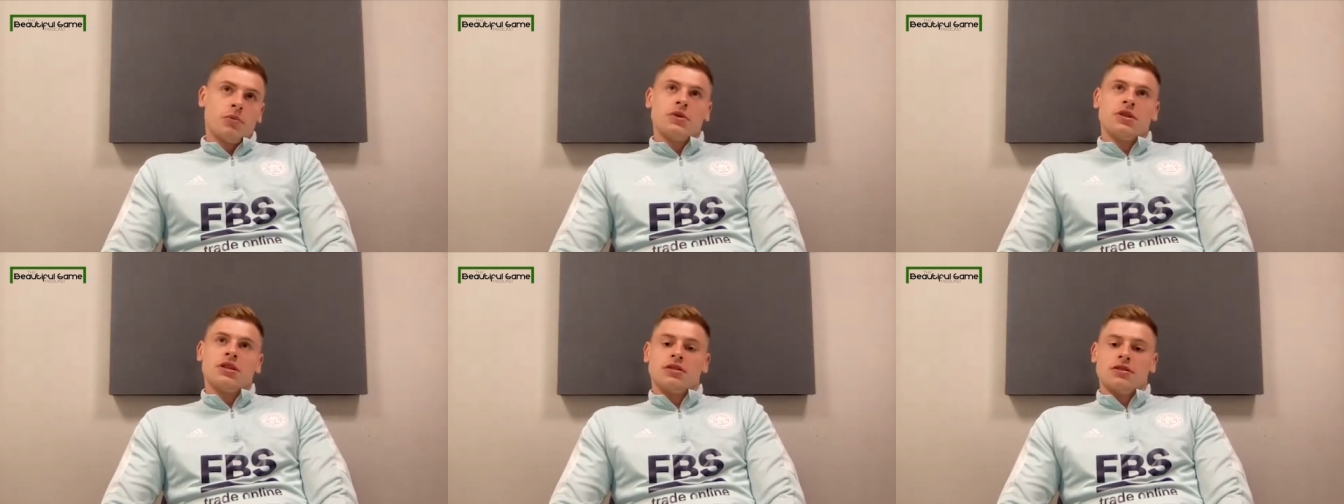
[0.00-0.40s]

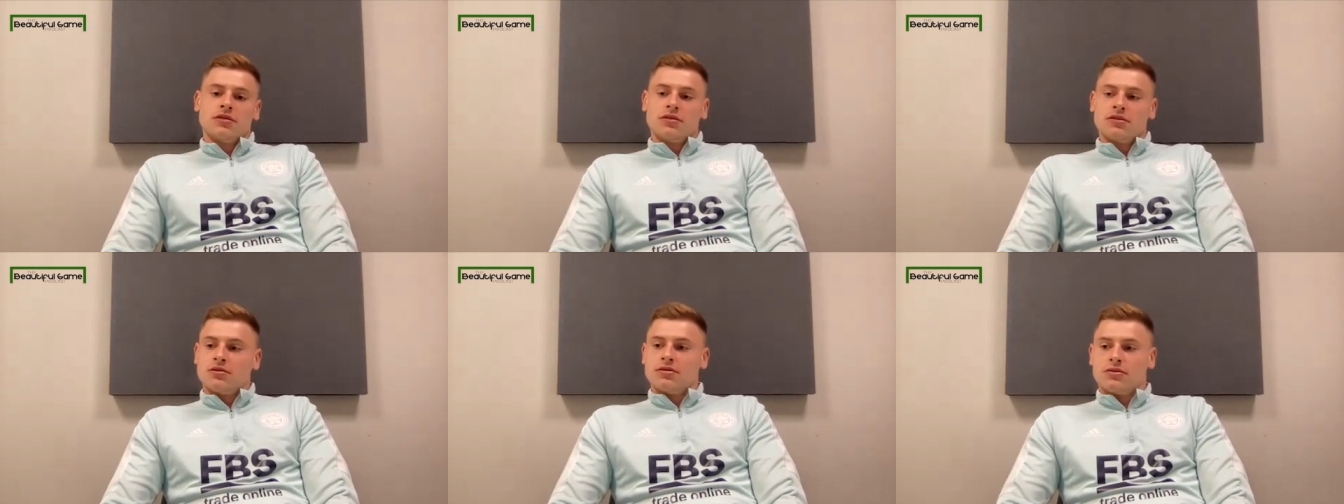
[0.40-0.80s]
probably
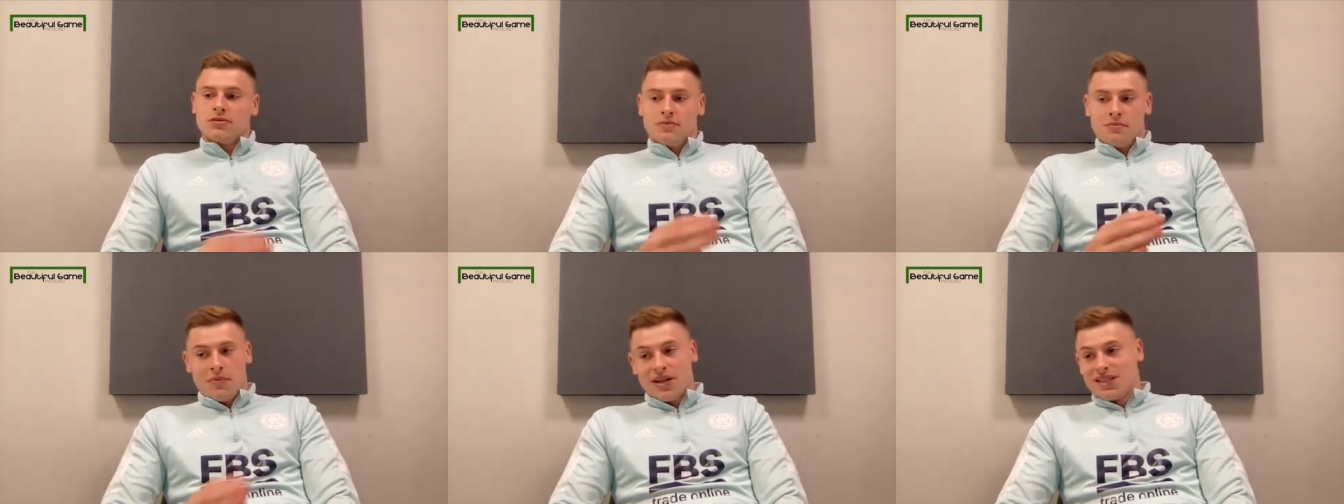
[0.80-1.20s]
the
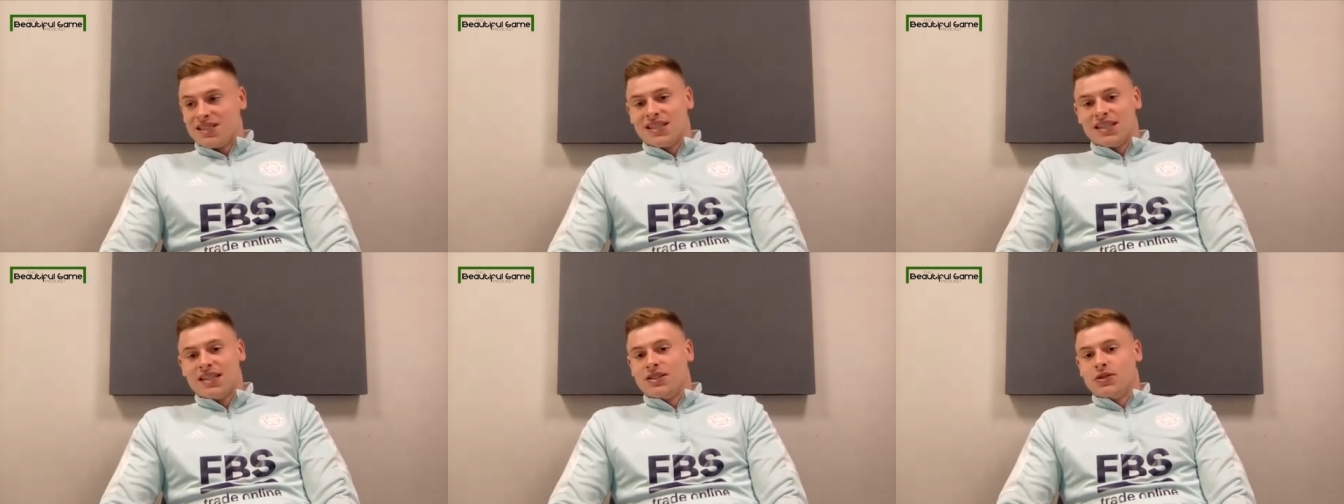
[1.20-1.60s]

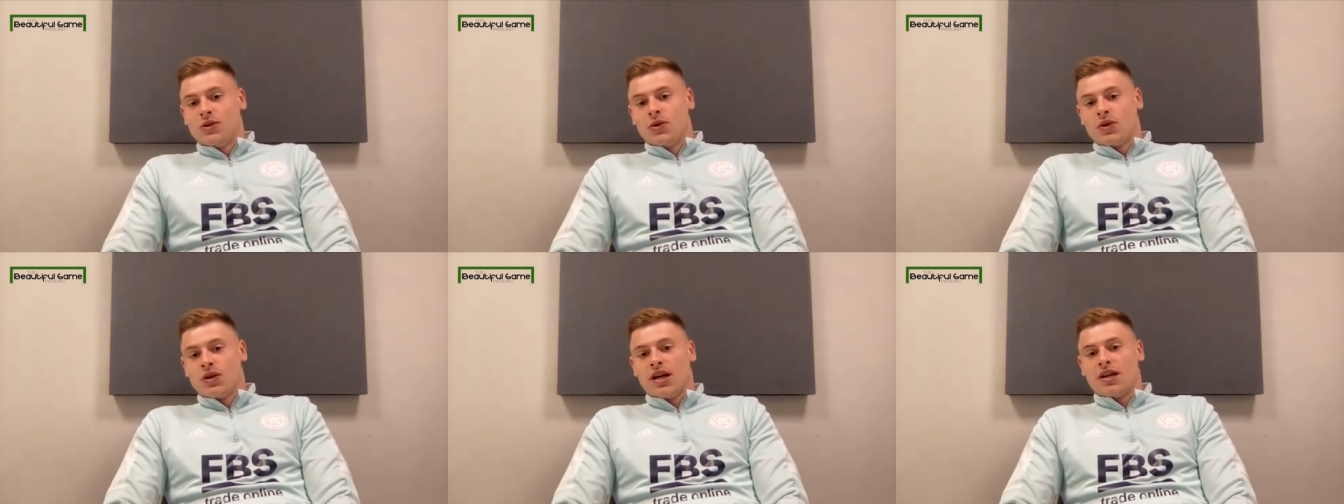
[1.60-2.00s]
Man City,
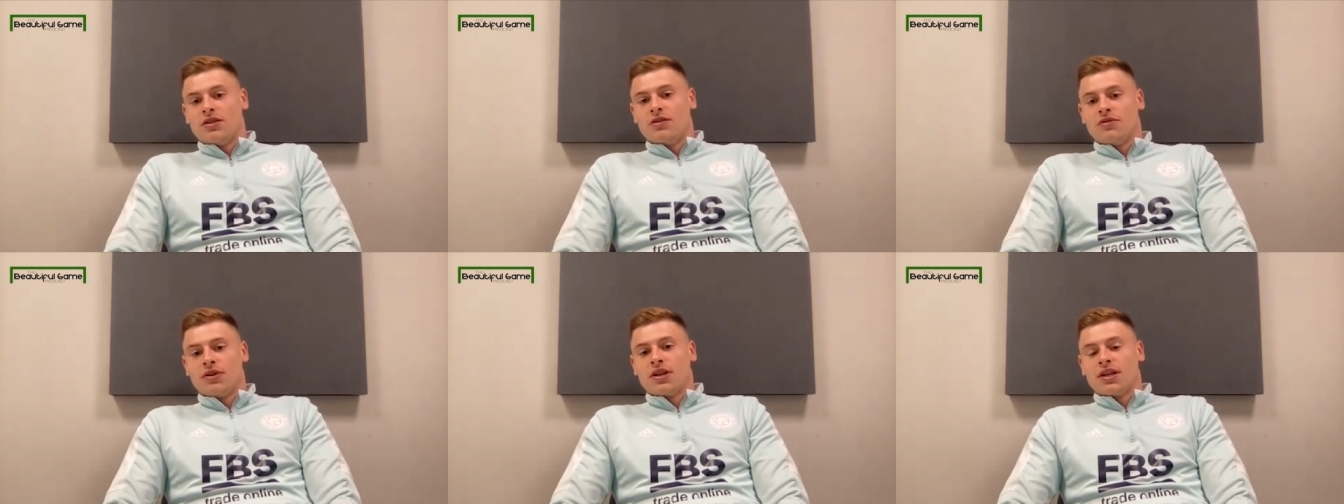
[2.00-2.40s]
you look at
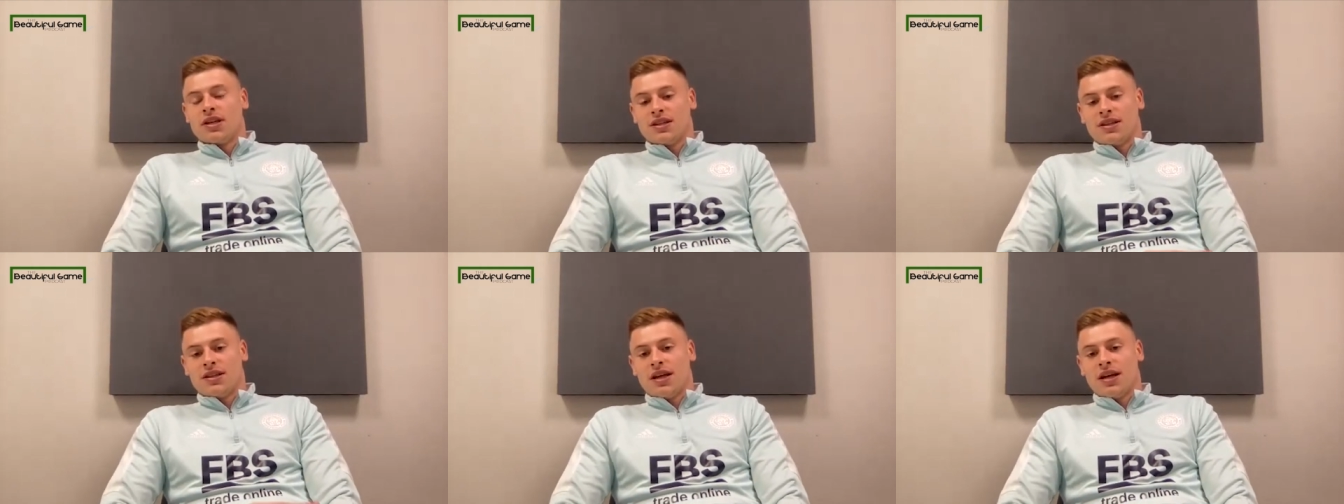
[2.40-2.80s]
and you
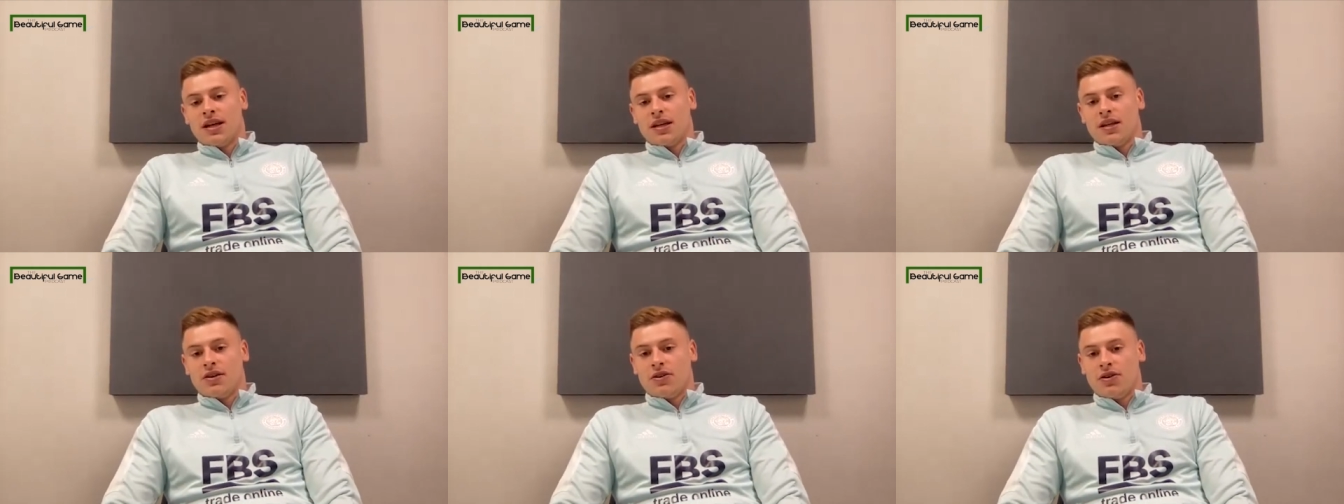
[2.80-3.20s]
think
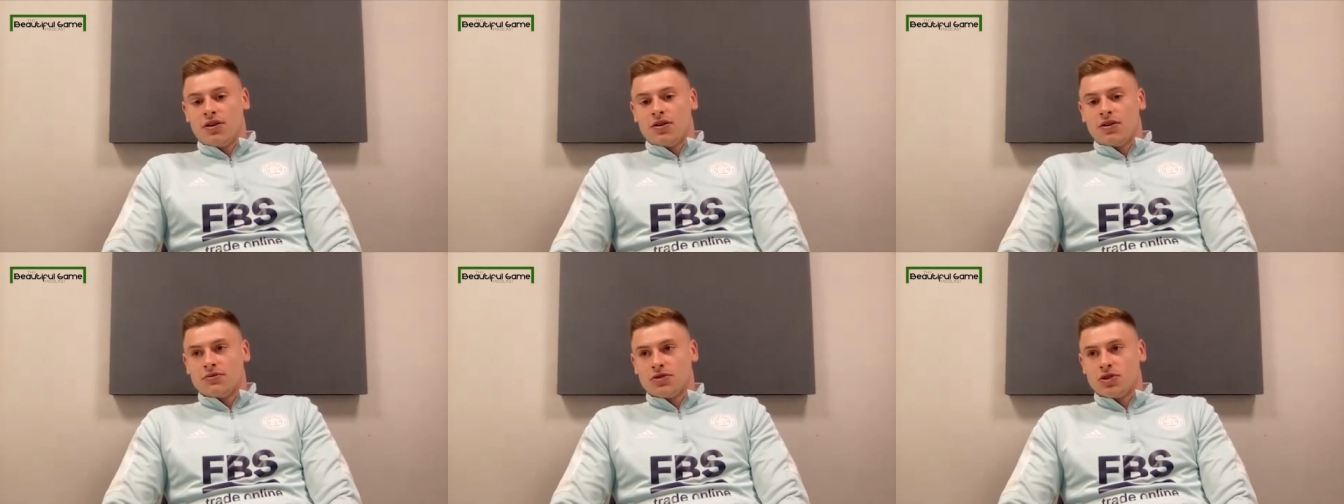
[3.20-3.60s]
they
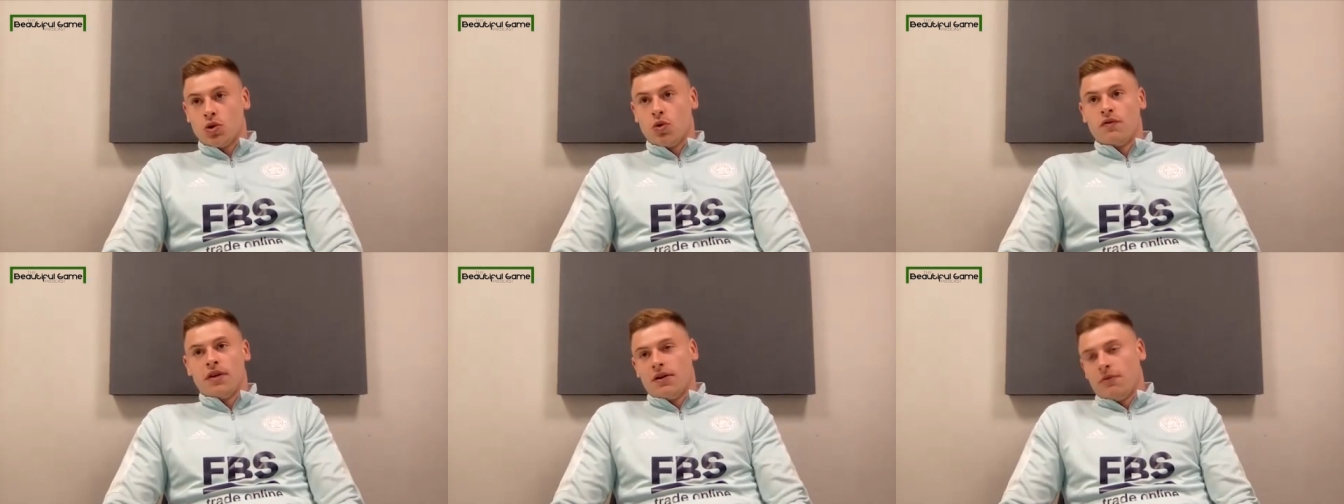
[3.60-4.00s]
are
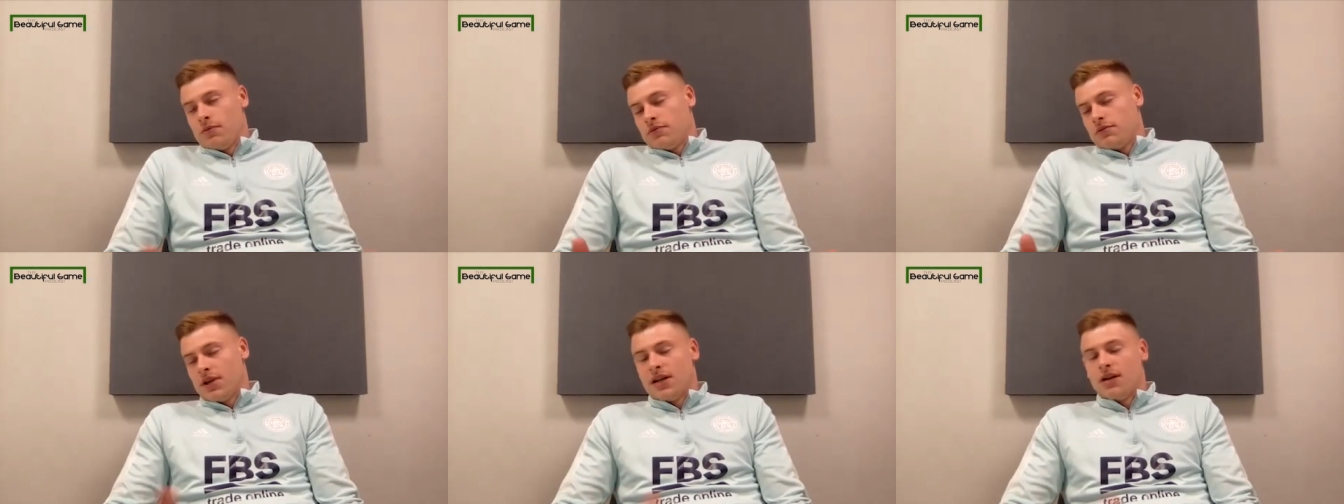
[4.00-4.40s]
sort of
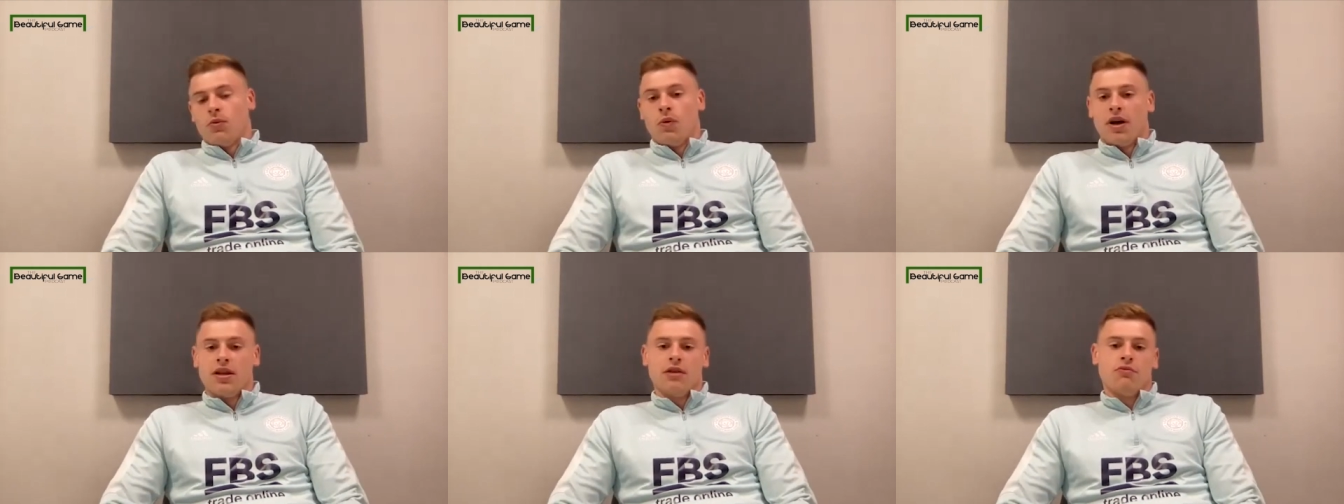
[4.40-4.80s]
the,
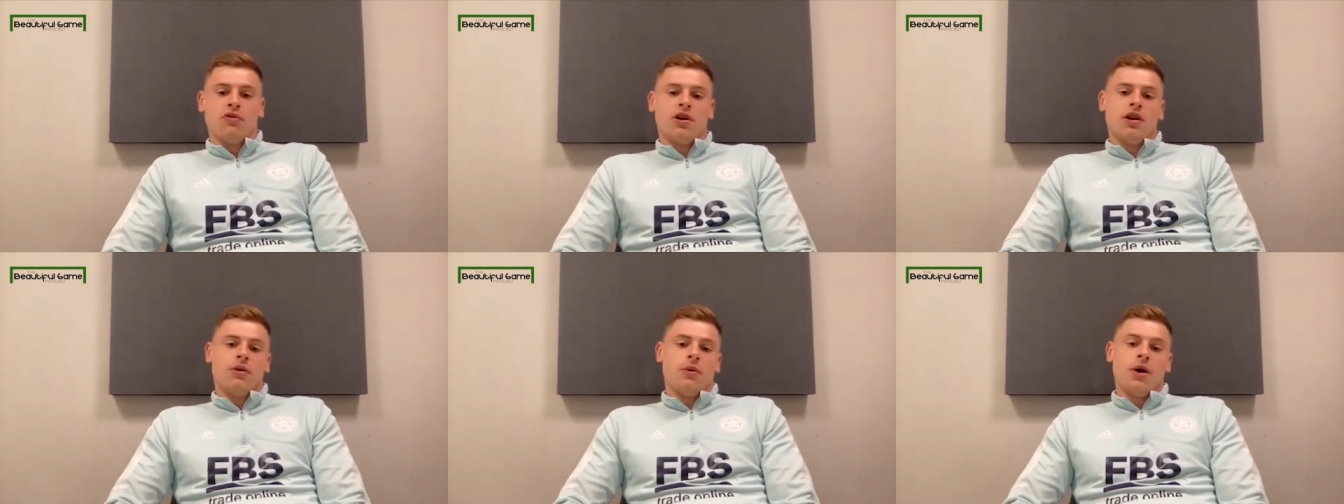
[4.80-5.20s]
in a way
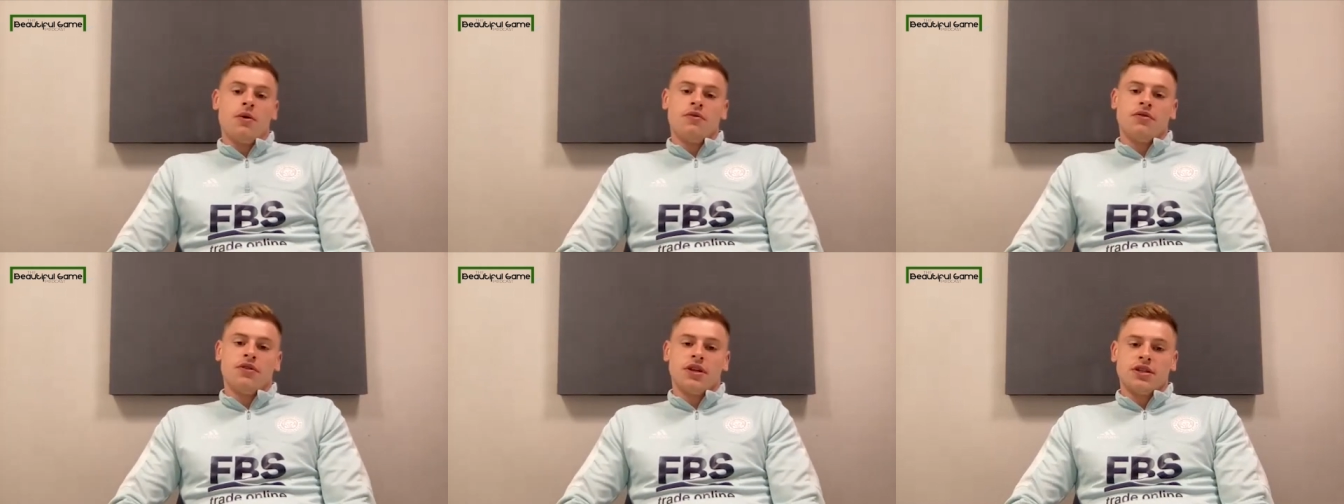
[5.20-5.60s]
they're running
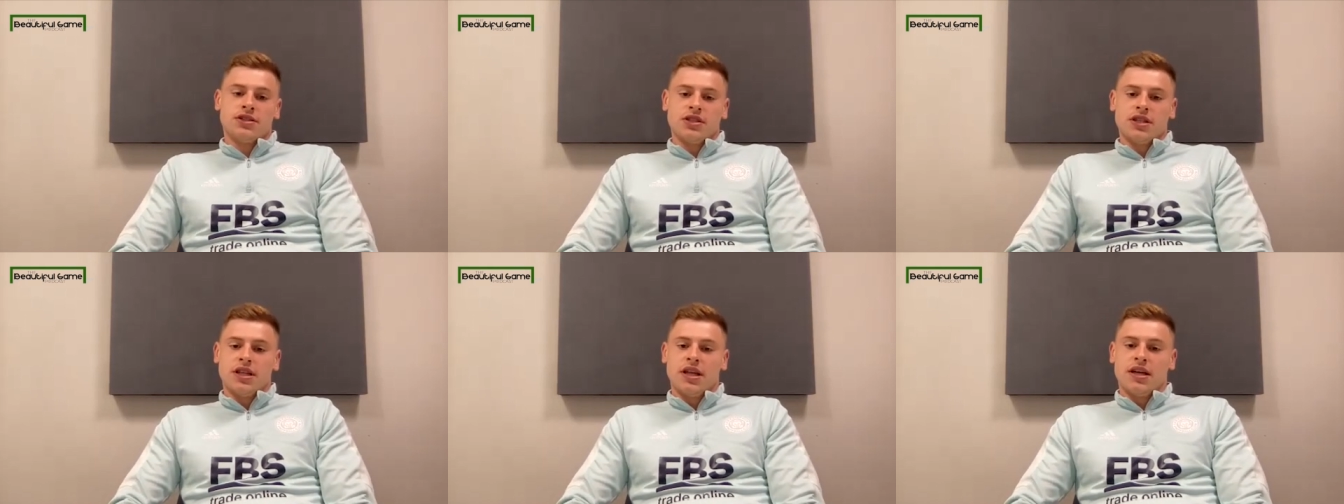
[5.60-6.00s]
away with it
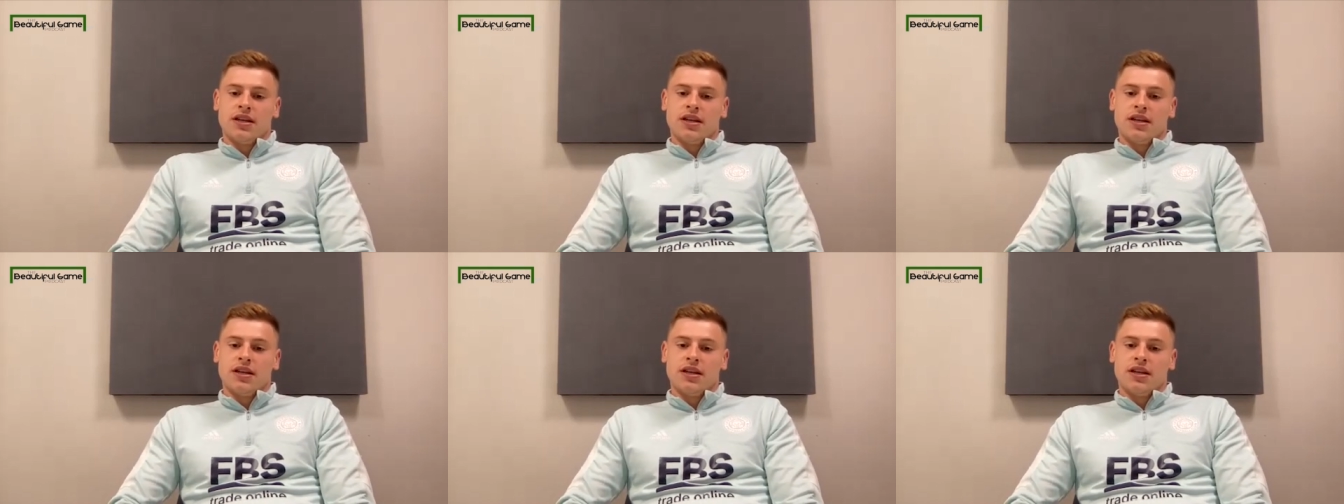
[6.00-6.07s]
this year.